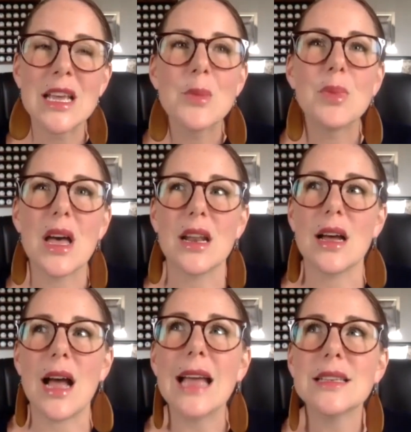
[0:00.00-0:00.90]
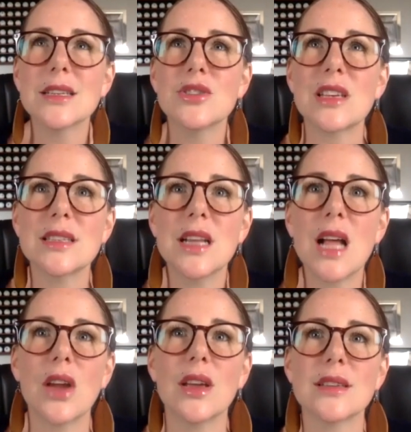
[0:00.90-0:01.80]
But I suggested
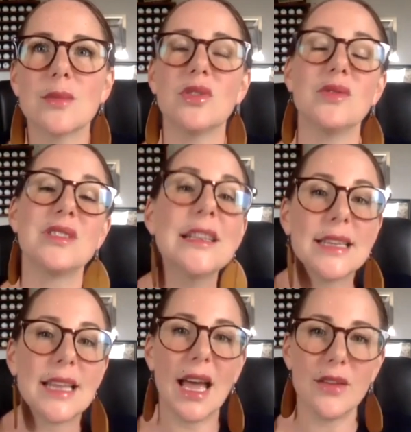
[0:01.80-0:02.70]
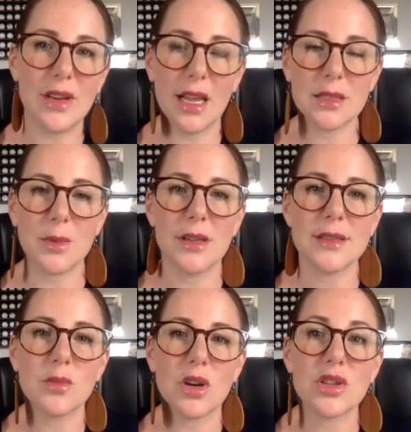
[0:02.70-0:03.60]
hiring someone who doesn't have any
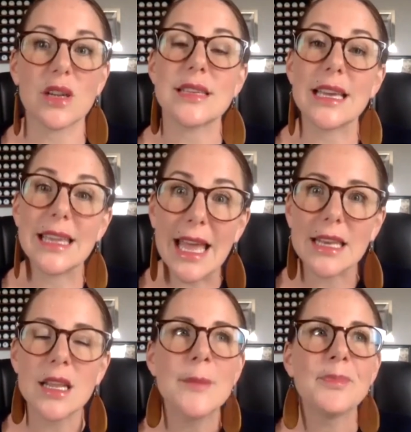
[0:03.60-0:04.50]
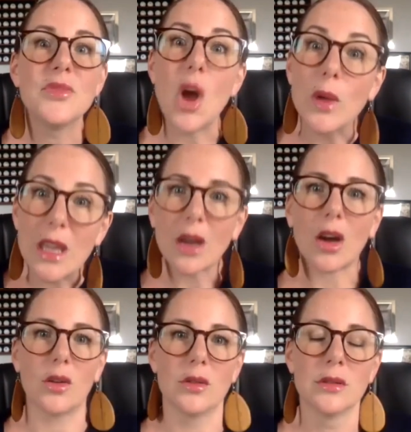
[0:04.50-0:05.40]
experience in martial arts. Again, no
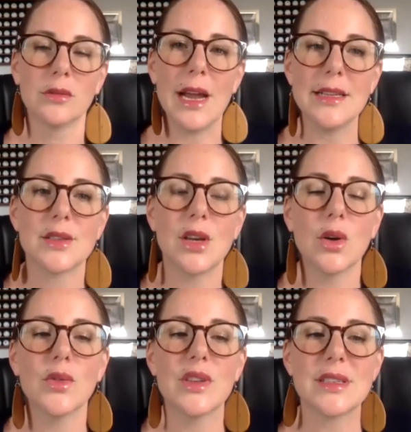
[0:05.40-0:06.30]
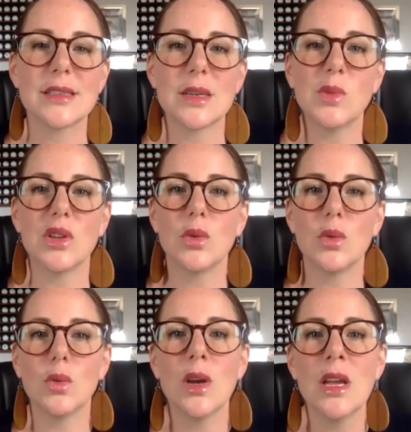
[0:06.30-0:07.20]
ego, right? So this is someone
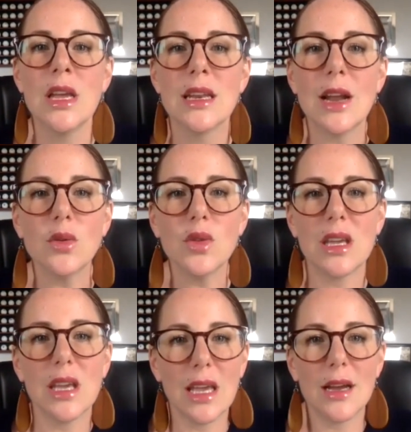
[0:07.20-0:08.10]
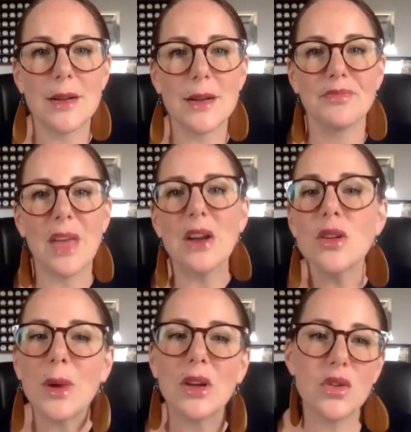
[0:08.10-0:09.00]
who not only, I don't
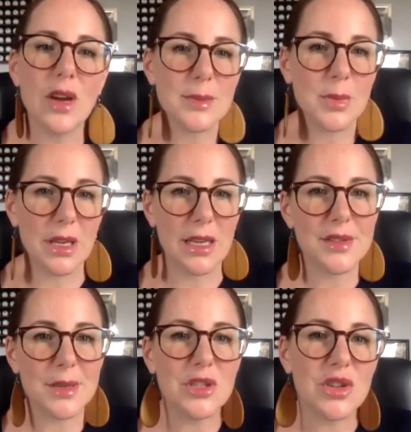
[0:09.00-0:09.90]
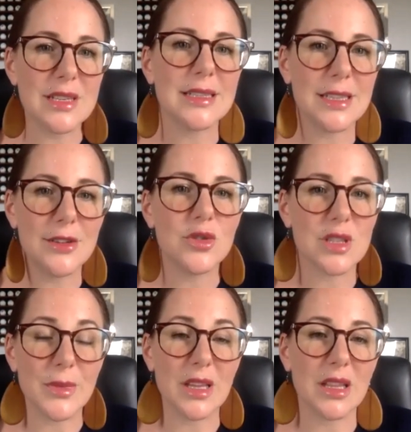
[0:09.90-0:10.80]
know about you guys, but if someone tries to teach you
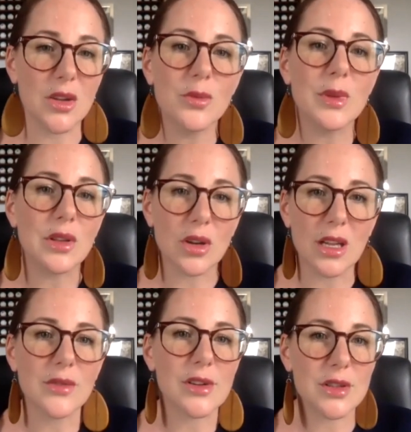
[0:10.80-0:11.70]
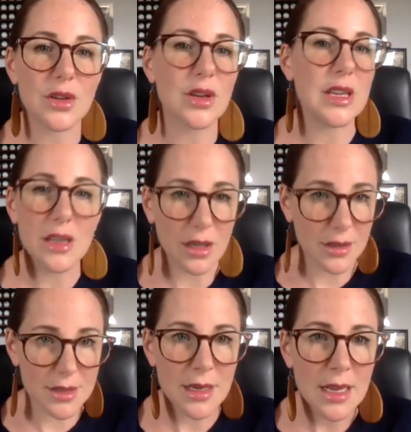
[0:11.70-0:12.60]
something that you've been learning for 30
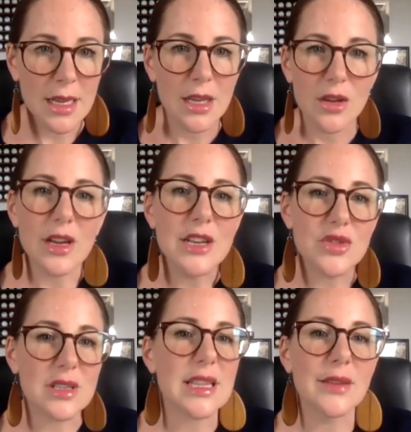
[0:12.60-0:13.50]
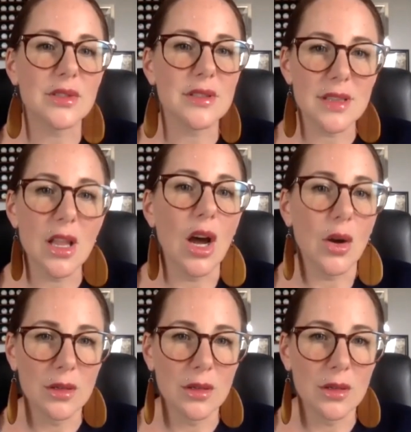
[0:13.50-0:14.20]
years, your interest level is low,